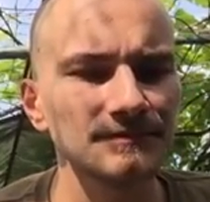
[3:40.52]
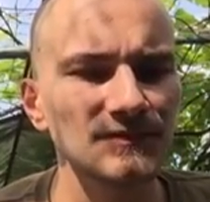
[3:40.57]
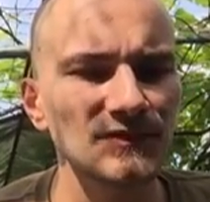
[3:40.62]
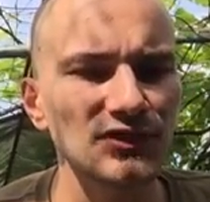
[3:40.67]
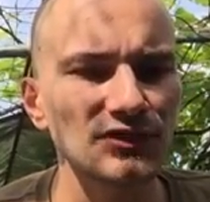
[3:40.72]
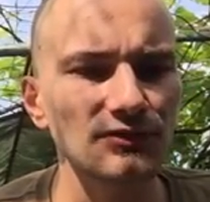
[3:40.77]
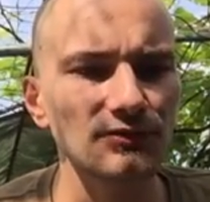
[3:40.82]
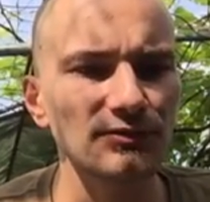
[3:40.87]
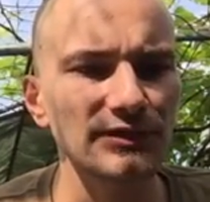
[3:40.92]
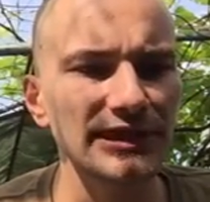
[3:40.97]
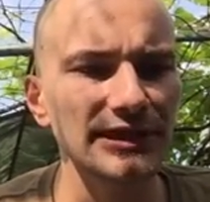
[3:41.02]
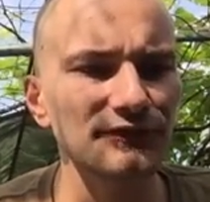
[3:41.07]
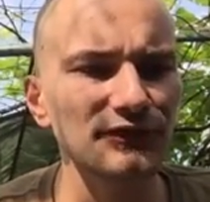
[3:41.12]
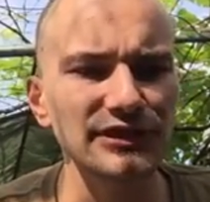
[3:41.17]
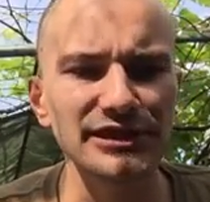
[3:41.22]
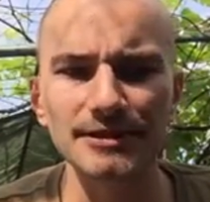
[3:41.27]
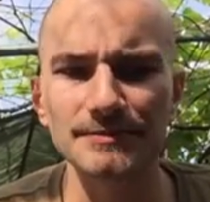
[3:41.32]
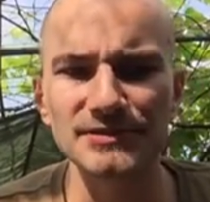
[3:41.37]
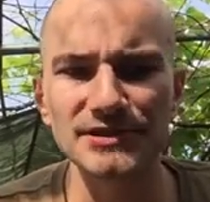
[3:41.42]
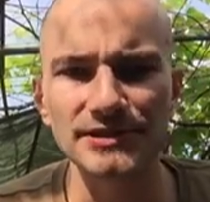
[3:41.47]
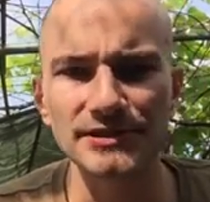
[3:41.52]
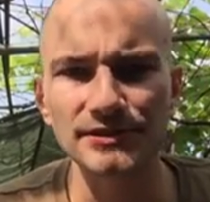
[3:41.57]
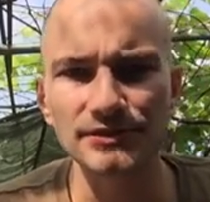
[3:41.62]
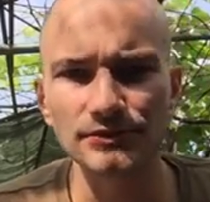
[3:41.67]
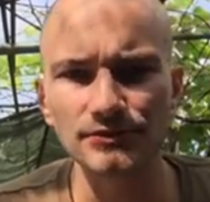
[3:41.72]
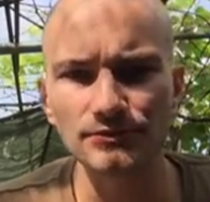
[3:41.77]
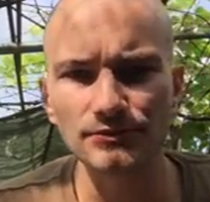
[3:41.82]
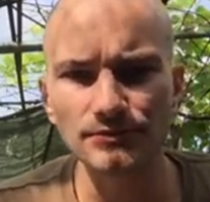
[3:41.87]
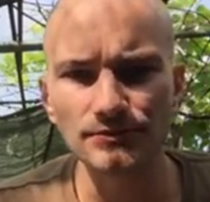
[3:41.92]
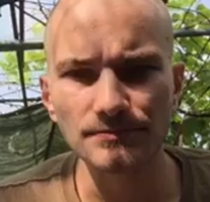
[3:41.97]
So whenever it comes
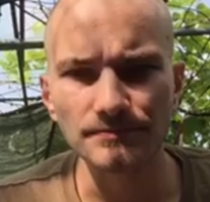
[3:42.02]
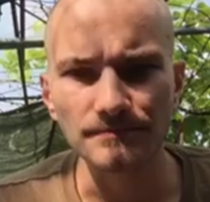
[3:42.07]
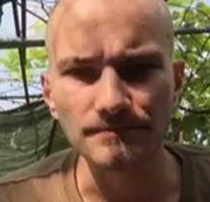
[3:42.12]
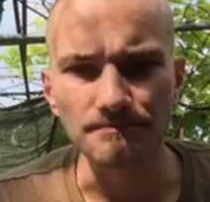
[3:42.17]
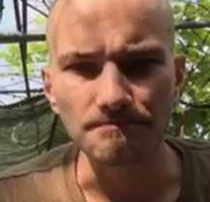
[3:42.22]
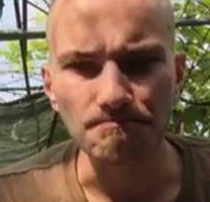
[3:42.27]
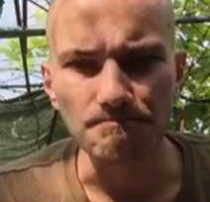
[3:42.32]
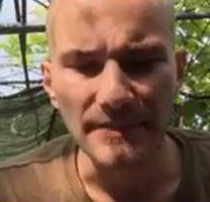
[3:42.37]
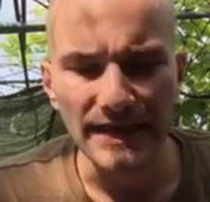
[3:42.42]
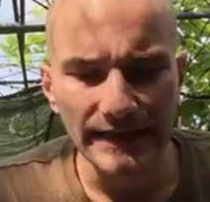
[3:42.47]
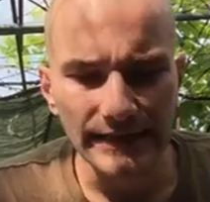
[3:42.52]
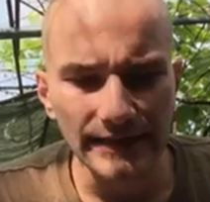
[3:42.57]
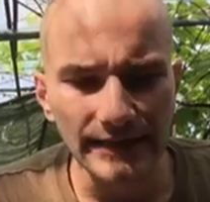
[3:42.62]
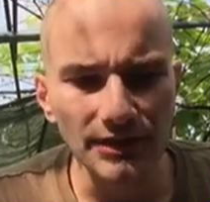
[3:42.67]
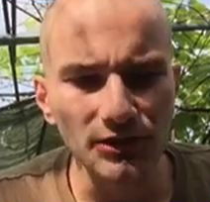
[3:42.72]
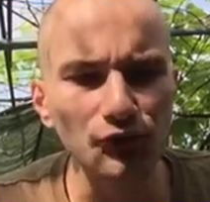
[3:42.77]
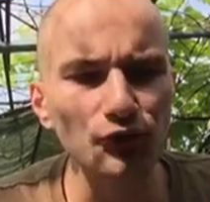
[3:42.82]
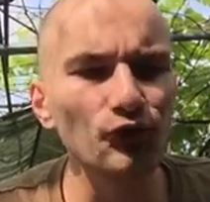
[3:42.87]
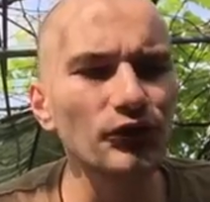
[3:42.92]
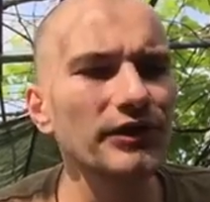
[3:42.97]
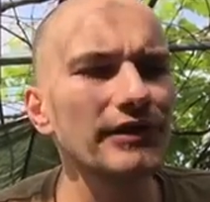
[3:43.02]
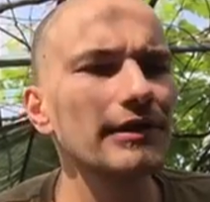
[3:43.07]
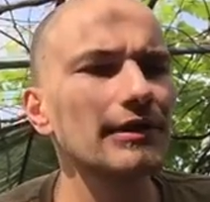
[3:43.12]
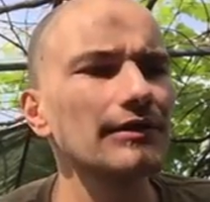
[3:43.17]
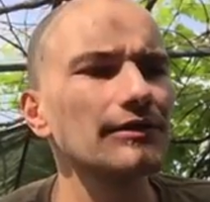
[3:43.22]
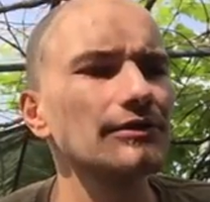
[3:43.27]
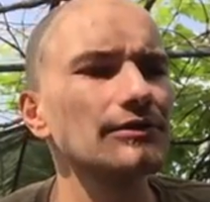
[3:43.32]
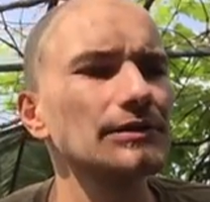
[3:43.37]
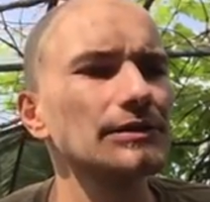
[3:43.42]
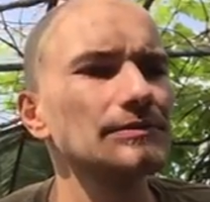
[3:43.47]
to making a
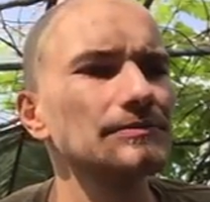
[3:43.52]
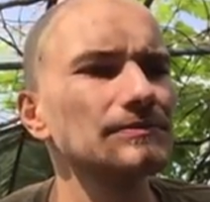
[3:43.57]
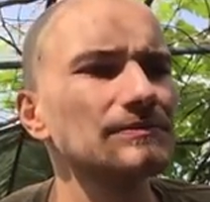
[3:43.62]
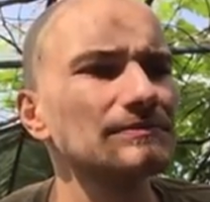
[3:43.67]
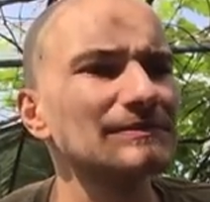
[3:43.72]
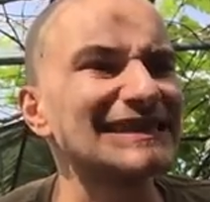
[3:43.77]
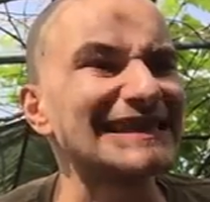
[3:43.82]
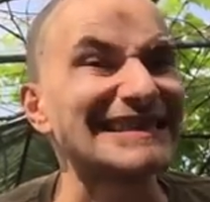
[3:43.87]
rhythm,